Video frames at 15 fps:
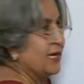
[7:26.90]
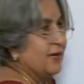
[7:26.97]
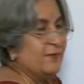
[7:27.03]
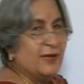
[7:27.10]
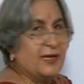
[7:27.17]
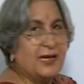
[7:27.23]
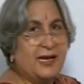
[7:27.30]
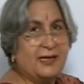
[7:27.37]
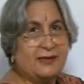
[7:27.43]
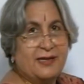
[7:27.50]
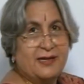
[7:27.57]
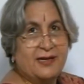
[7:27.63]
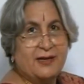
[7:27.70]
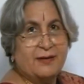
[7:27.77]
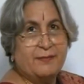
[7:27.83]
can be
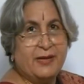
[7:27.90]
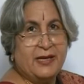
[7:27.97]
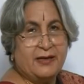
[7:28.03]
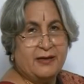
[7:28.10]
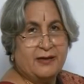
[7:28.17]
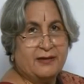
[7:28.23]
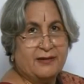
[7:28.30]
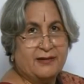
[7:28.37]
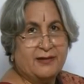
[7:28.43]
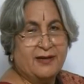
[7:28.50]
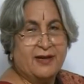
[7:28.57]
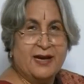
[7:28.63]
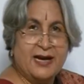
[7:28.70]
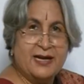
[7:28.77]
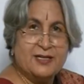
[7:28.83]
collected in a beaker,
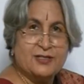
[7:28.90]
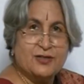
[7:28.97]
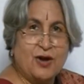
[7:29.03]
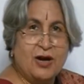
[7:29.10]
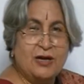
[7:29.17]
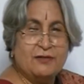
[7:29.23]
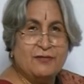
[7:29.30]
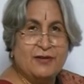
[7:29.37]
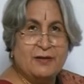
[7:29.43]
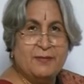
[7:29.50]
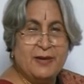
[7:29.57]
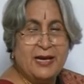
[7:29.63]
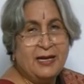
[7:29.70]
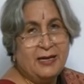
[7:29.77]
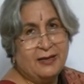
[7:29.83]
and salt will
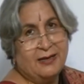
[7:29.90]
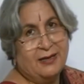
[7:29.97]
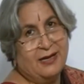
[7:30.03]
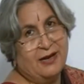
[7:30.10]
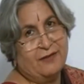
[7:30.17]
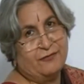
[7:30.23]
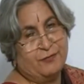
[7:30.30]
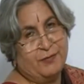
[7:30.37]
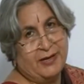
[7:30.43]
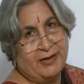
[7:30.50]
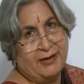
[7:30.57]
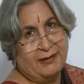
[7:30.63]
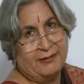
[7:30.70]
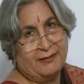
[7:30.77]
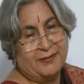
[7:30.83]
be left
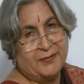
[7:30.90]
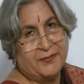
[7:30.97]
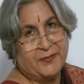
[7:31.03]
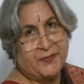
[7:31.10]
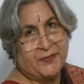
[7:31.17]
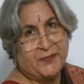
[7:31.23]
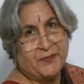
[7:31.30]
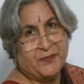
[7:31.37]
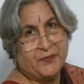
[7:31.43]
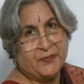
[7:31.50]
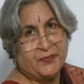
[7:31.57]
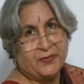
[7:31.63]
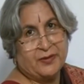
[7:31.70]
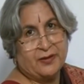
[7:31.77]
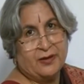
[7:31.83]
behind.
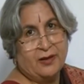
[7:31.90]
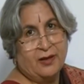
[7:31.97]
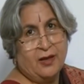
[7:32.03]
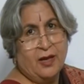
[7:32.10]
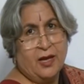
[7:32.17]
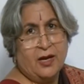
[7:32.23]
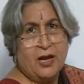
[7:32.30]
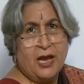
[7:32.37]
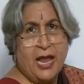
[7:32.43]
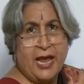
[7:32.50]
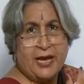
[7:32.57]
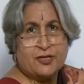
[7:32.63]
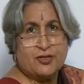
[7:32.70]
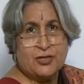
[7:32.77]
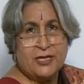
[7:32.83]
Now
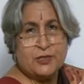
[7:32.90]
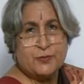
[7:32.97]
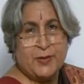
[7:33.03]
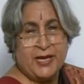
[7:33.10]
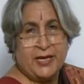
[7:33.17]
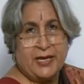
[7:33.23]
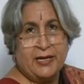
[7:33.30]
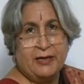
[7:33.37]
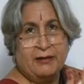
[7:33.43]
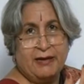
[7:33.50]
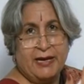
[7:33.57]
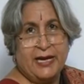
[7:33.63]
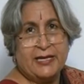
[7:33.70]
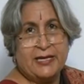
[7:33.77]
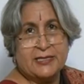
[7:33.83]
actually speaking,
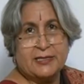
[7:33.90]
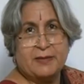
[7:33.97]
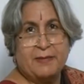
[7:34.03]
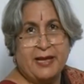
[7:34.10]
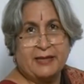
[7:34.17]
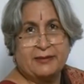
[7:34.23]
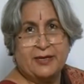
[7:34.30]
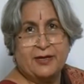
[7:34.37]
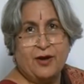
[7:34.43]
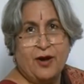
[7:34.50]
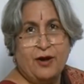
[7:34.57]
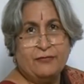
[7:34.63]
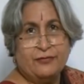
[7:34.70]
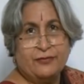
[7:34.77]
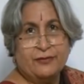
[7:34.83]
rain is a
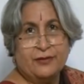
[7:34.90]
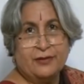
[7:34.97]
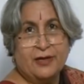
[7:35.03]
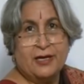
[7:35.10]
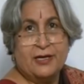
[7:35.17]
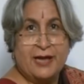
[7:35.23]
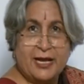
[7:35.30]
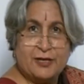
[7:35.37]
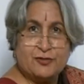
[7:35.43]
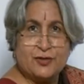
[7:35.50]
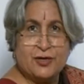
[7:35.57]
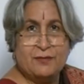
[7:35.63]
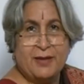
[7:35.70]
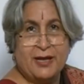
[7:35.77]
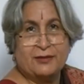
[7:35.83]

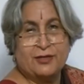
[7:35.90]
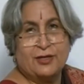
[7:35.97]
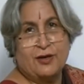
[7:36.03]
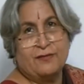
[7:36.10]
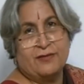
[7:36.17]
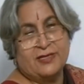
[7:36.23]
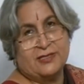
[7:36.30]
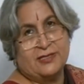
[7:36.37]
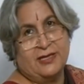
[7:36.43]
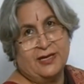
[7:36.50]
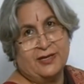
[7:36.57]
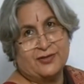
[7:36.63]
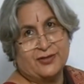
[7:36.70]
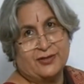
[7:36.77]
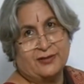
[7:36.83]
natural method of
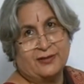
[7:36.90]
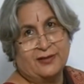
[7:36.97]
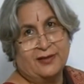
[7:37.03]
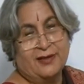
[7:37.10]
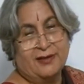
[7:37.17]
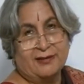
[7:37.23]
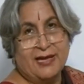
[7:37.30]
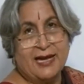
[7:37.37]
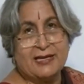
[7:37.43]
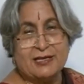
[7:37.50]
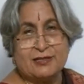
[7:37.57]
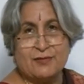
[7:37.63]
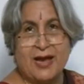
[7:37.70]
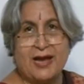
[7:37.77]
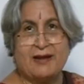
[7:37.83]
distillation. That
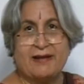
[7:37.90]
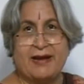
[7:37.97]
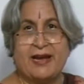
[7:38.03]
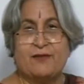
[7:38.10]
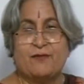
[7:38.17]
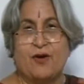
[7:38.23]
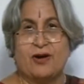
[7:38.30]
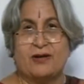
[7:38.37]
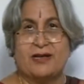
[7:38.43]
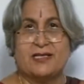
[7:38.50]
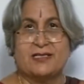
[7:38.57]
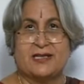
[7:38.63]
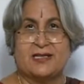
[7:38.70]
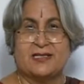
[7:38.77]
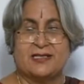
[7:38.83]
is why rainwater is
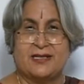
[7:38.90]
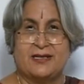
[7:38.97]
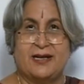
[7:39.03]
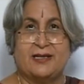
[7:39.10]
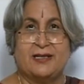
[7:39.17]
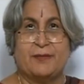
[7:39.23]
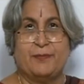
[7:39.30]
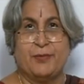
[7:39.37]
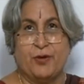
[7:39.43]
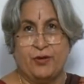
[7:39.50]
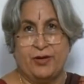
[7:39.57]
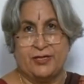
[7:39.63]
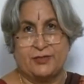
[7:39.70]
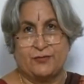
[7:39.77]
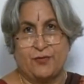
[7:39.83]
considered the
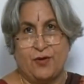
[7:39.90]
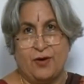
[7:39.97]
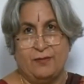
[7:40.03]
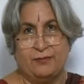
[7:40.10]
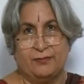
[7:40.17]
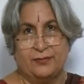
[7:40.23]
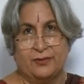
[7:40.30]
purest form.